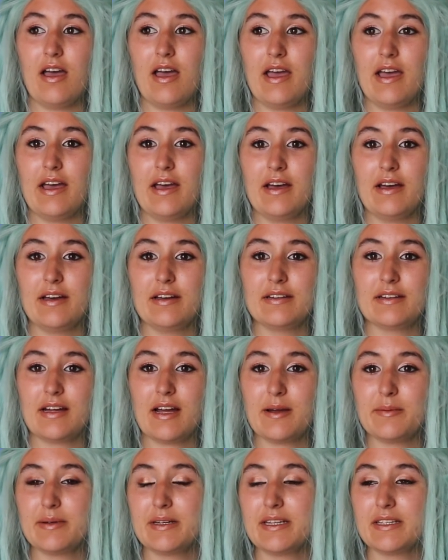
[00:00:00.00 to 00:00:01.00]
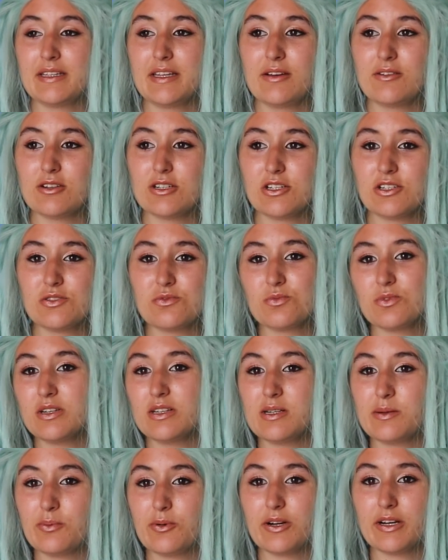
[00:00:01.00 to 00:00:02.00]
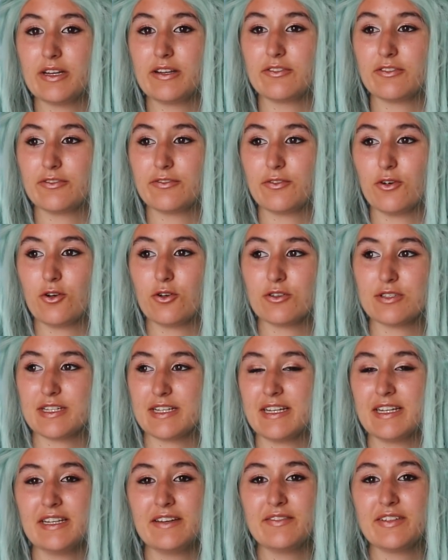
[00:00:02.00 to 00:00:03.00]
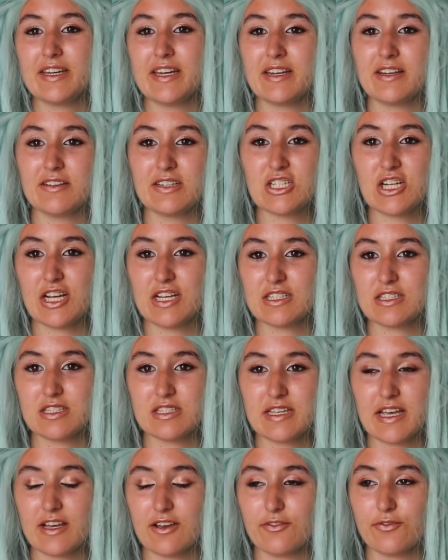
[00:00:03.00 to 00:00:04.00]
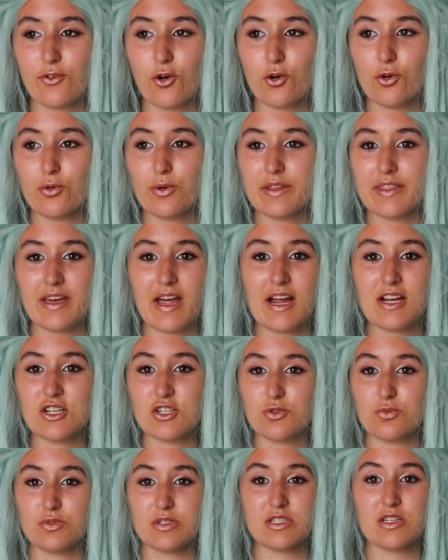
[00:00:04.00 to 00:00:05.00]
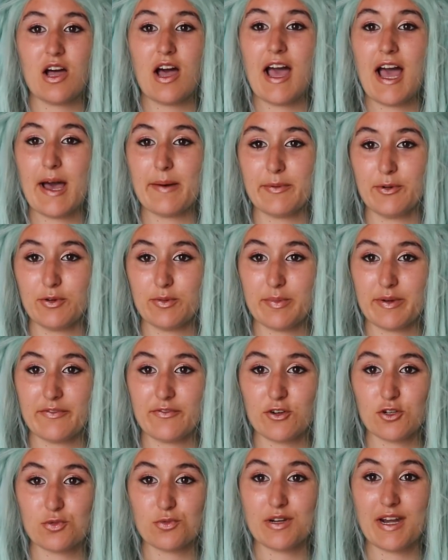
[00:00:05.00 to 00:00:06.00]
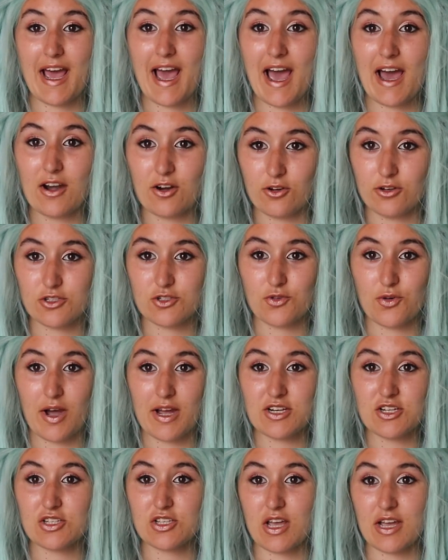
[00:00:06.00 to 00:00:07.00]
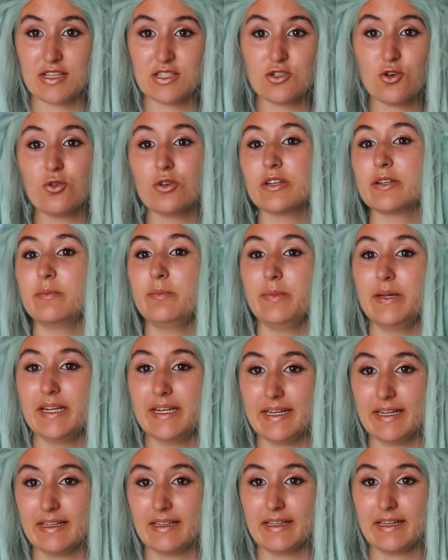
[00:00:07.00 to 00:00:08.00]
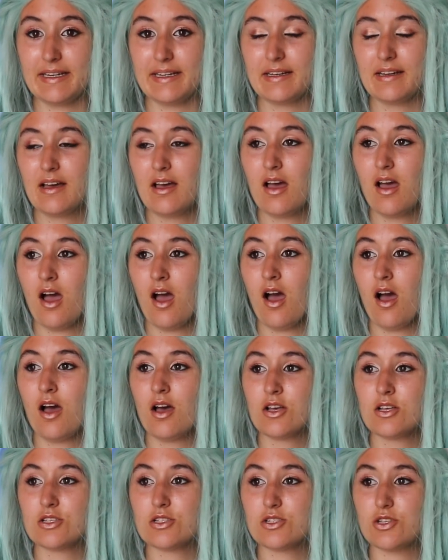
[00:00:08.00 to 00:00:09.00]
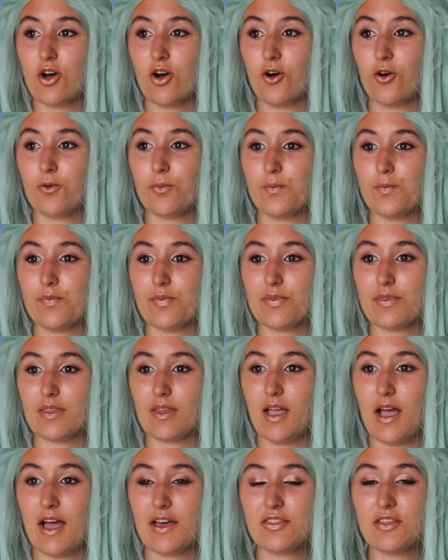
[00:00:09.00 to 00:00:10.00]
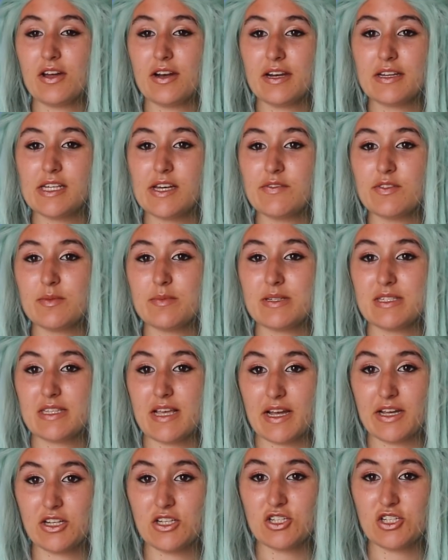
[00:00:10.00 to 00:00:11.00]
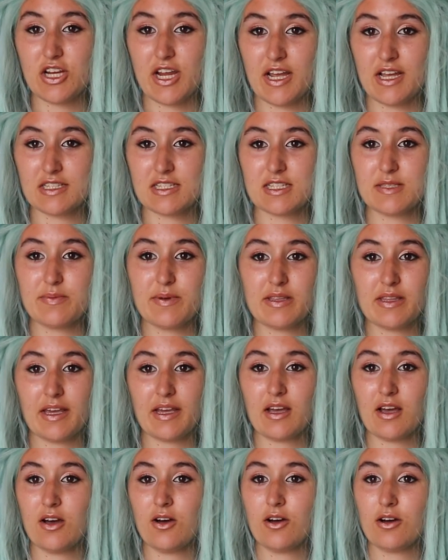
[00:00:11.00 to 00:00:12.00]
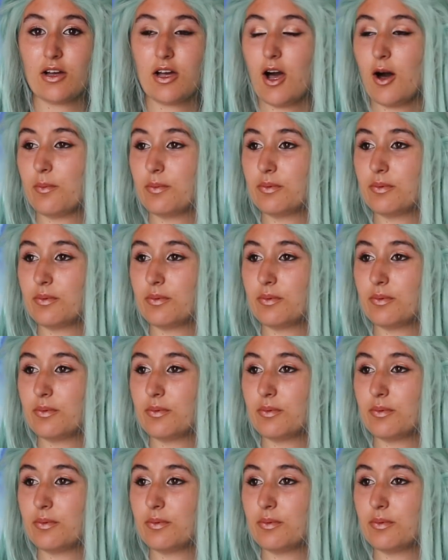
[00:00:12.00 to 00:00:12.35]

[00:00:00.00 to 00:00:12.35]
and I mean, they were just really pretty for photos. I didn't even get a chance to take a photo with it. I just was not happy with my first one at all. So I sold it immediately. So I thought I'd give them a second chance. It's been like I